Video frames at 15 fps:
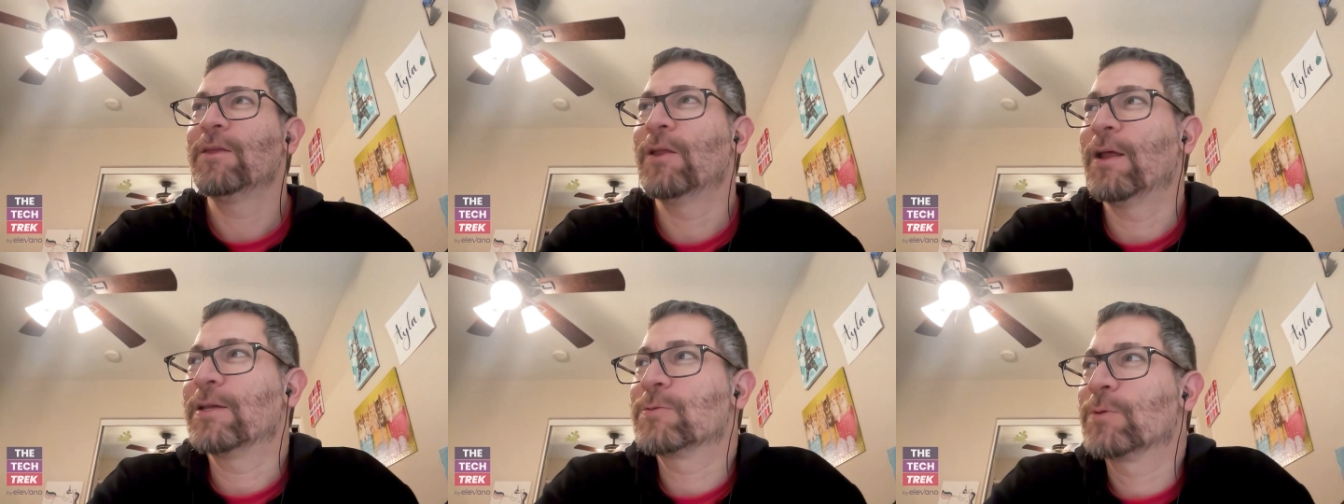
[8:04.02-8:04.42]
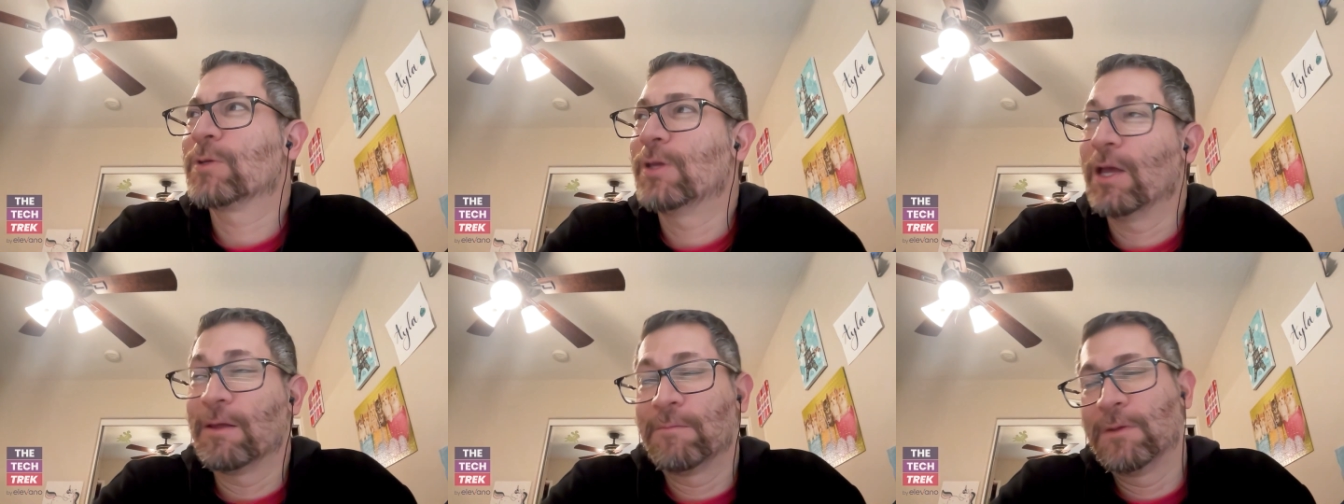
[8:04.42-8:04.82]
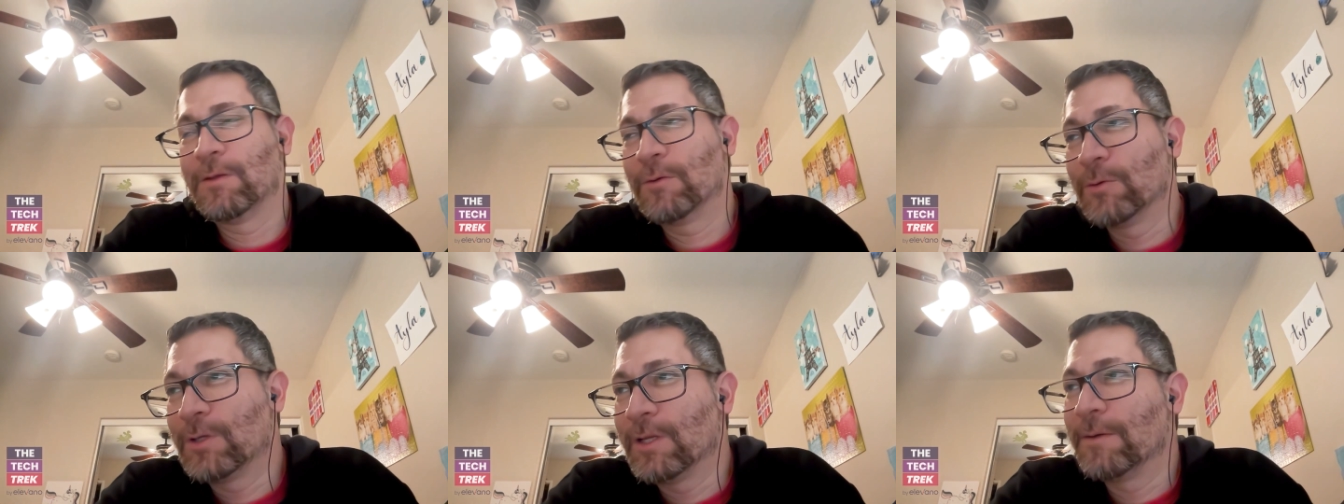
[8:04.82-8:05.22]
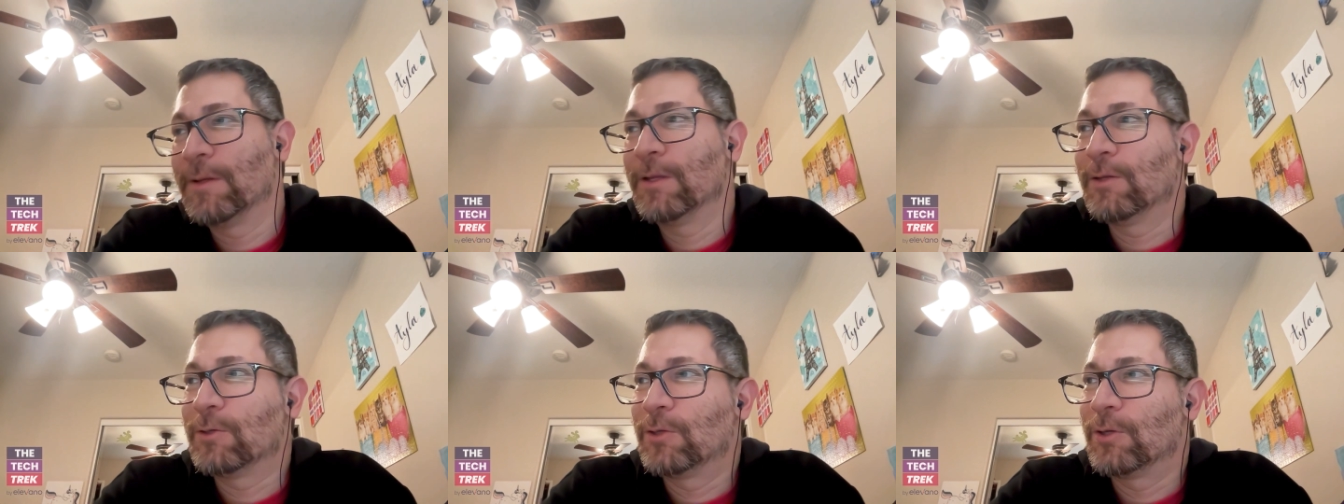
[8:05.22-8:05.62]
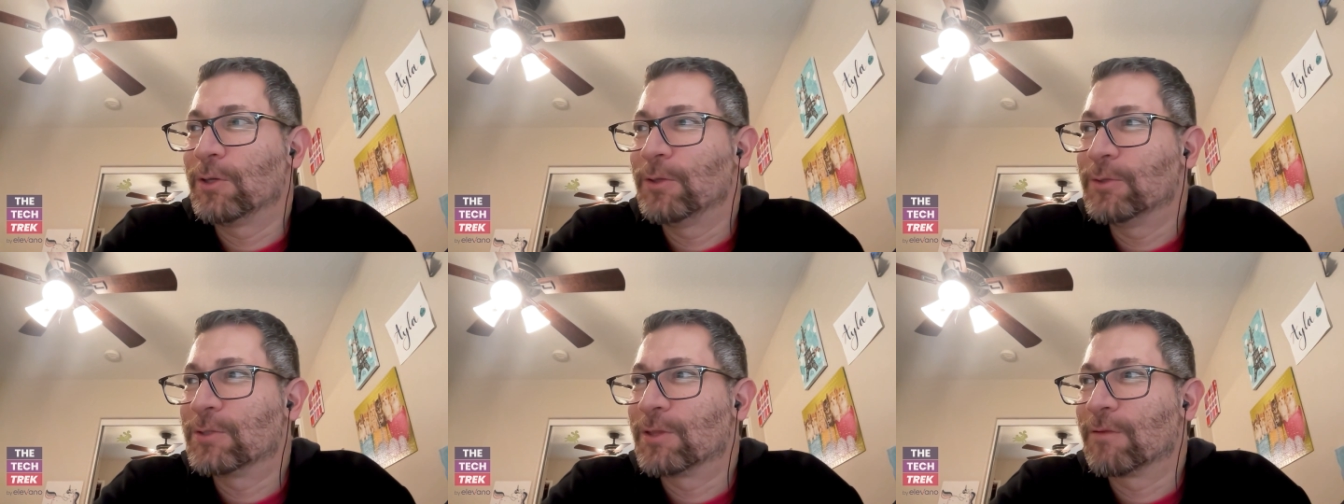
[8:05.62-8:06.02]
Yeah, you did
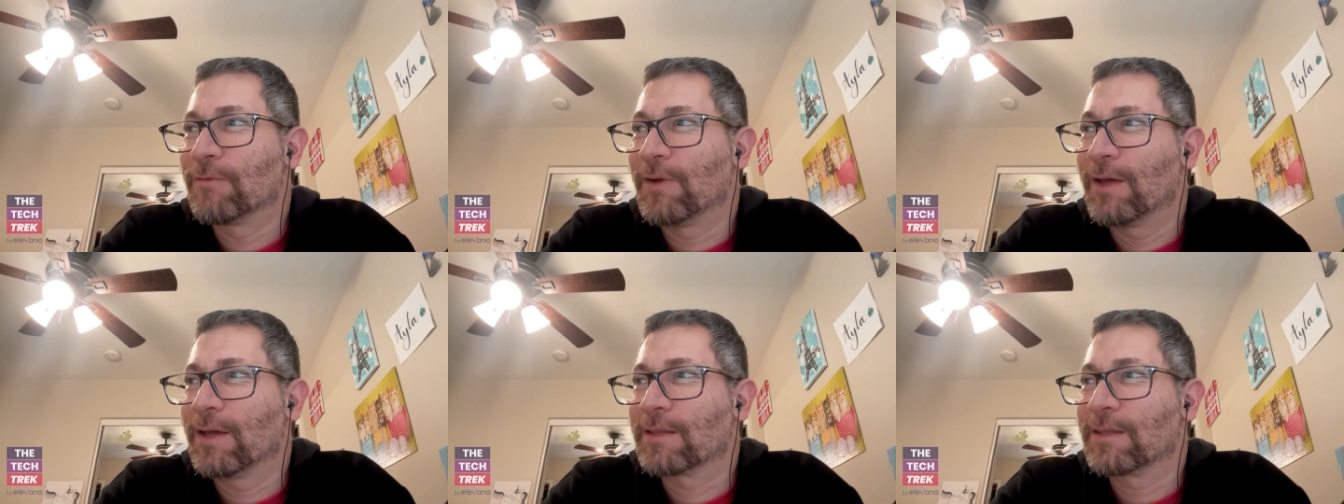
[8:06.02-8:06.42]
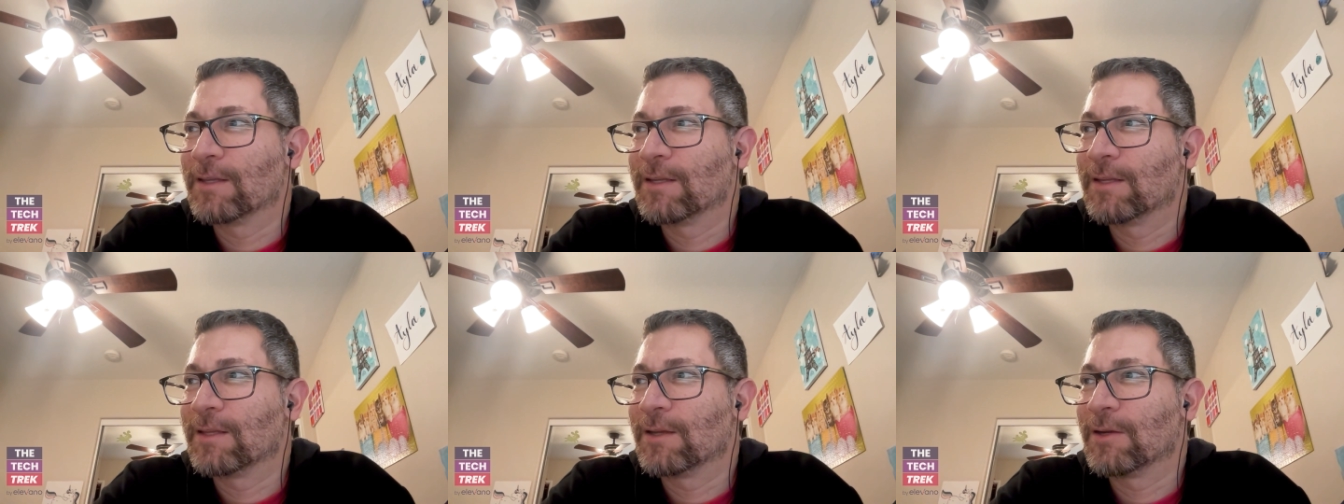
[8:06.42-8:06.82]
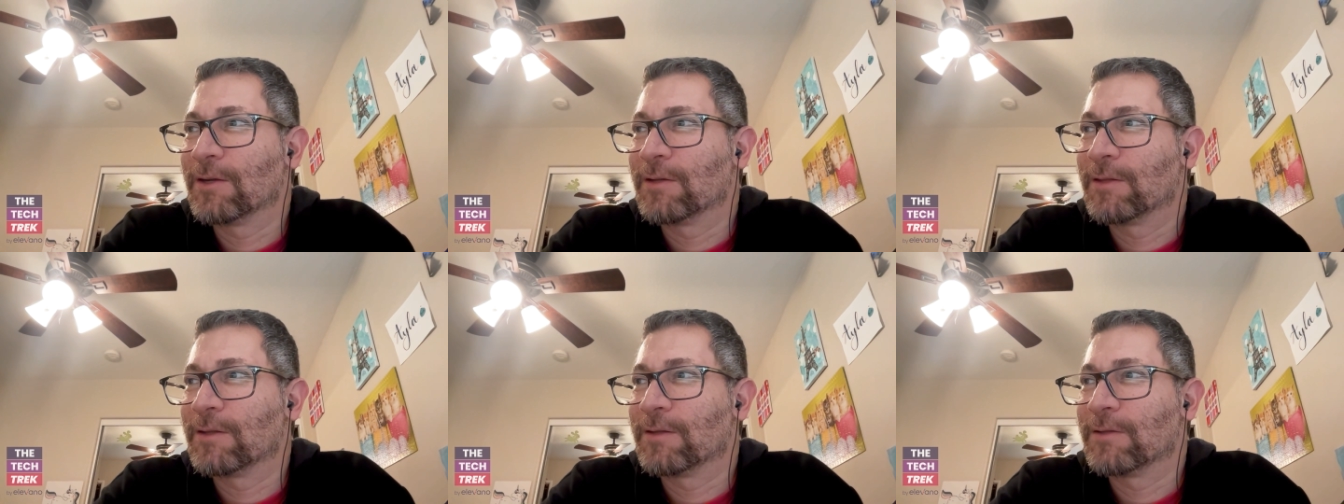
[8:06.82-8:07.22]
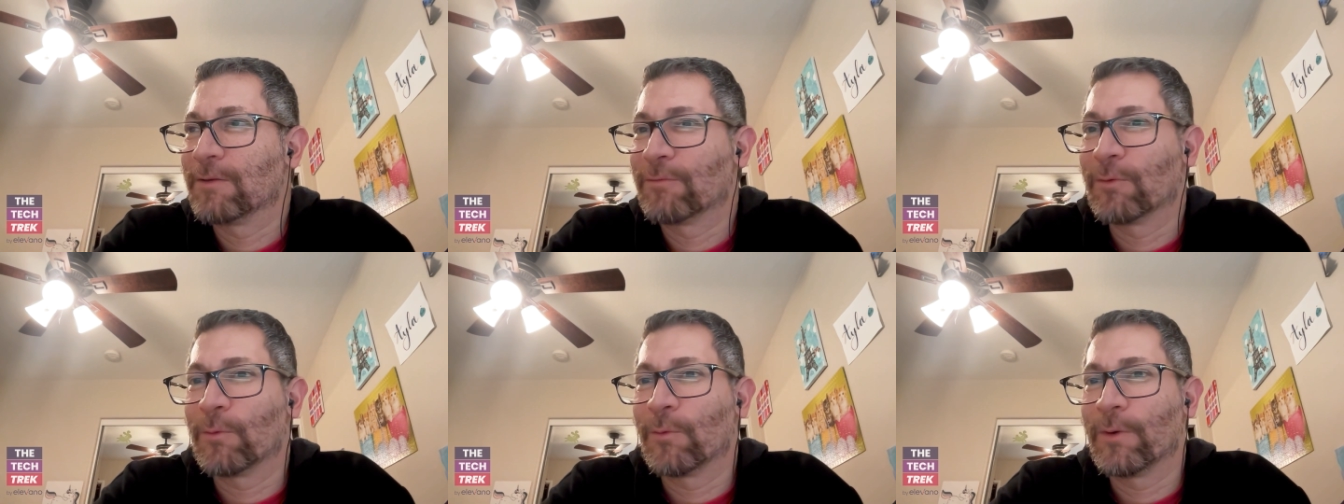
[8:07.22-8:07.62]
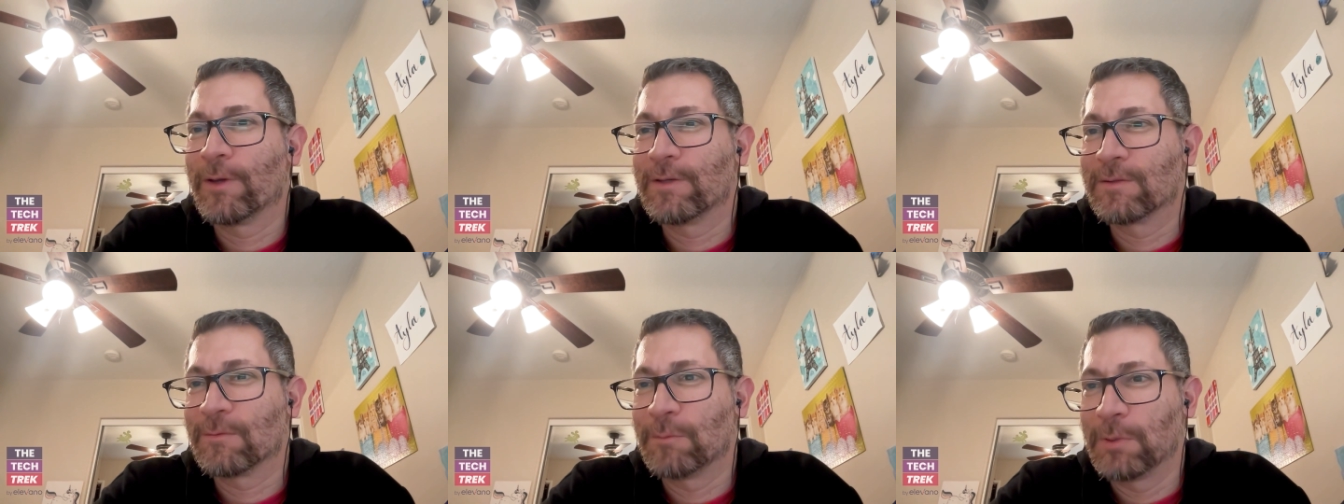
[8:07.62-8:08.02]
allude to the fact that there are different
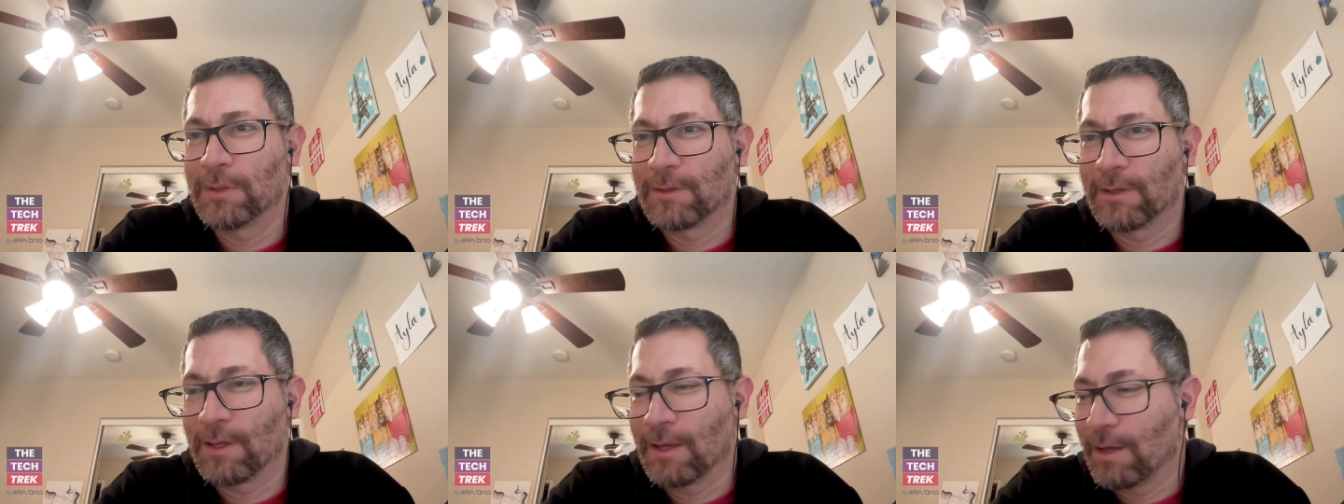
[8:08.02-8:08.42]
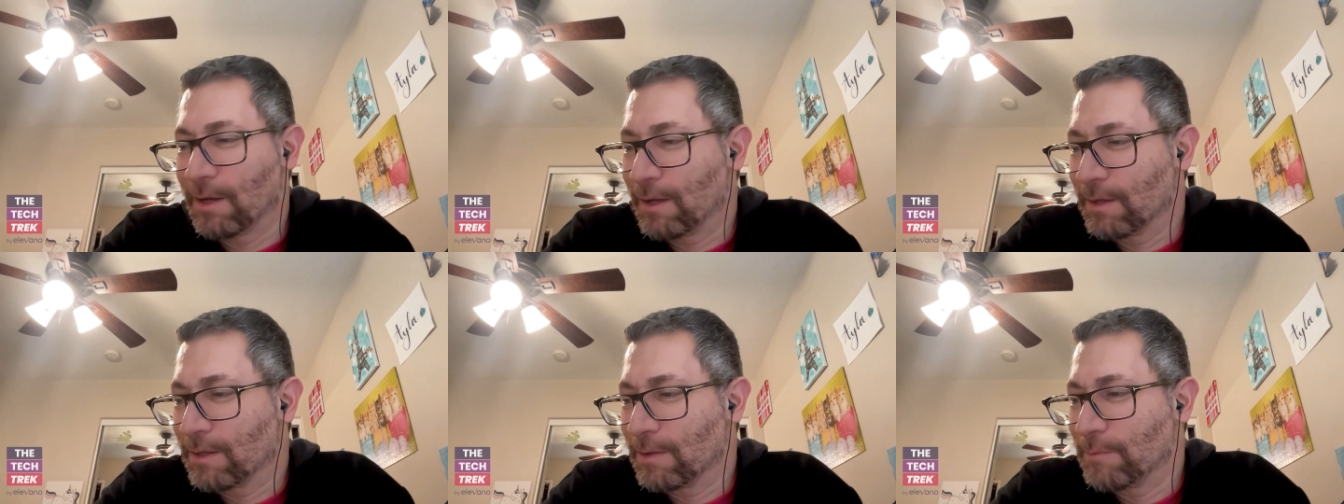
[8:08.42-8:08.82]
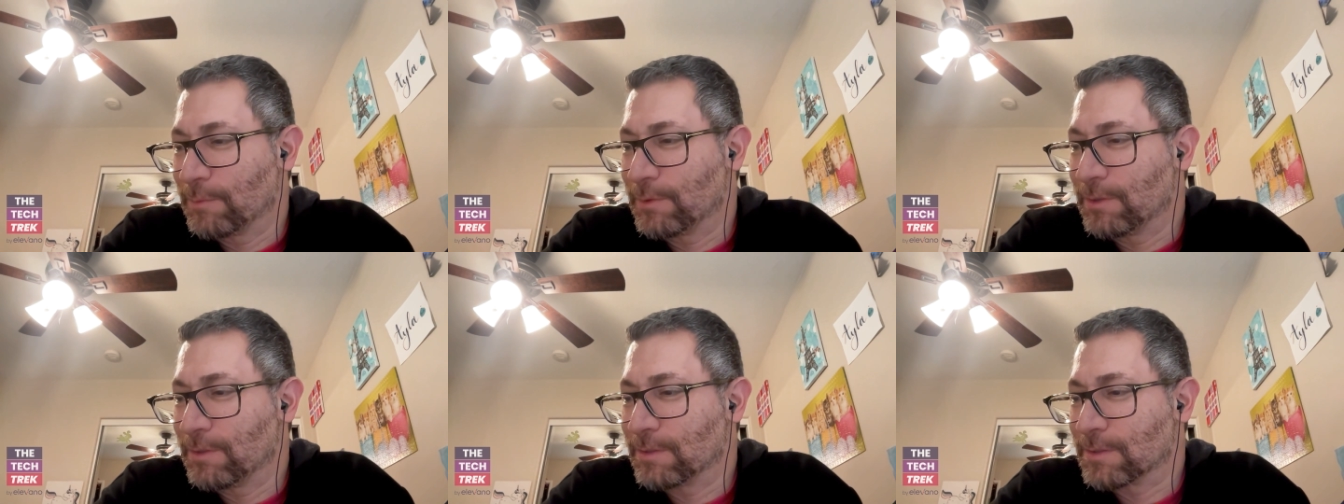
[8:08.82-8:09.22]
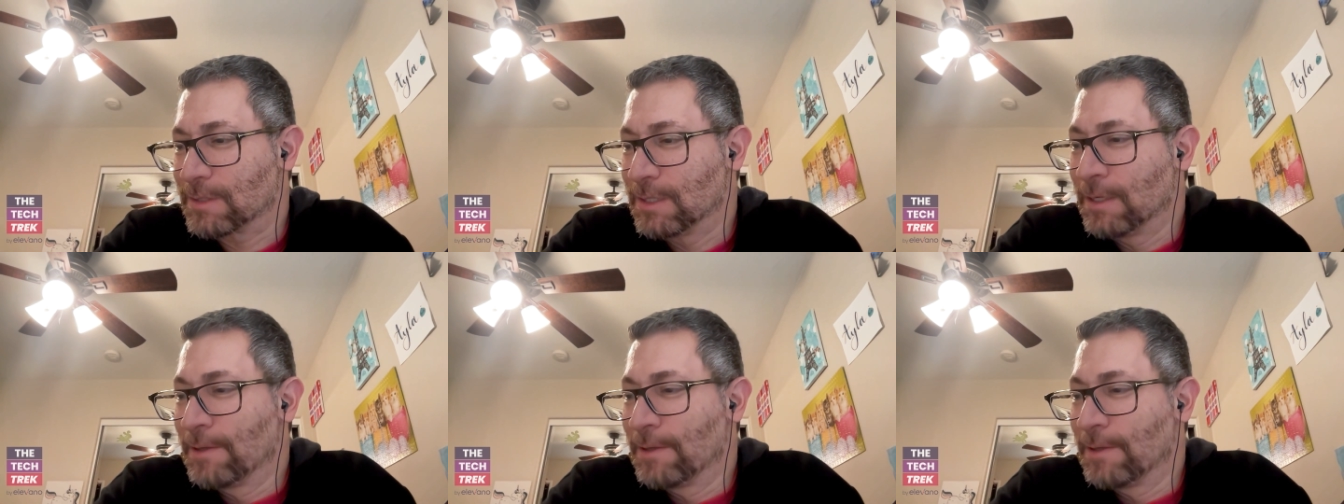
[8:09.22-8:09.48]
ways of building AI companies.